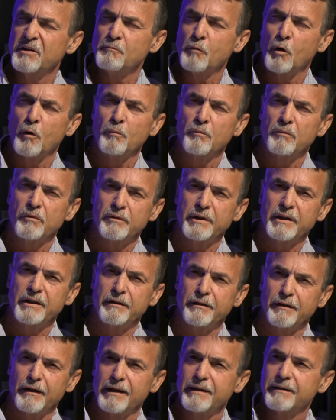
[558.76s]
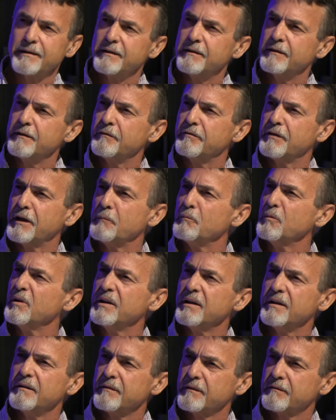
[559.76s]
Me and Mom reunited the
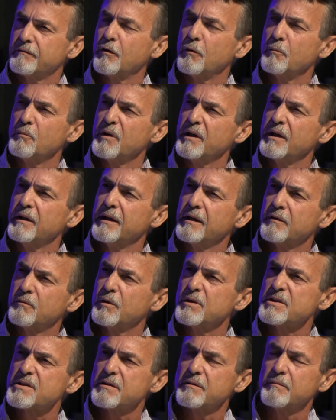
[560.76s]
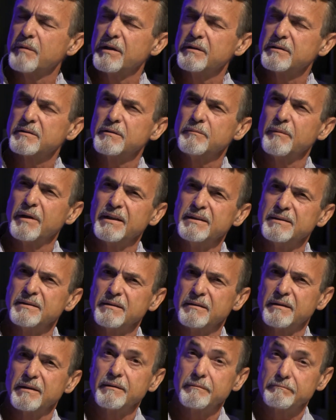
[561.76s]
family, and from there, that was the most
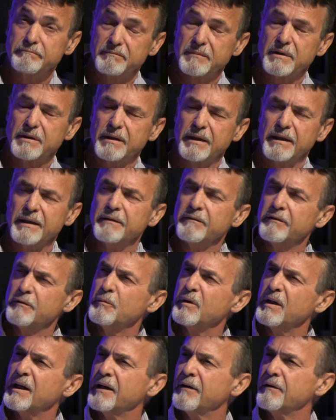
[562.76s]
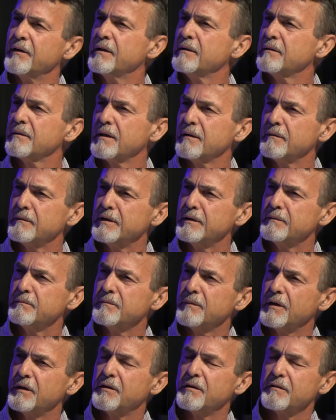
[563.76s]
amazing thing at the end of the malaria. I
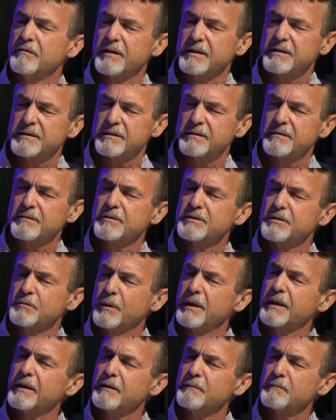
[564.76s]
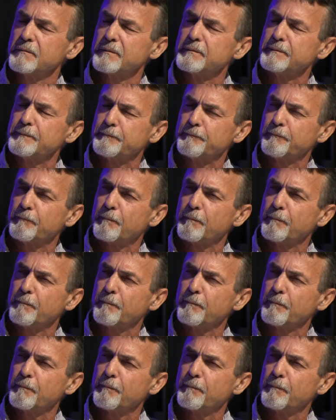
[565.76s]
mean, both of us, it was a wake-up.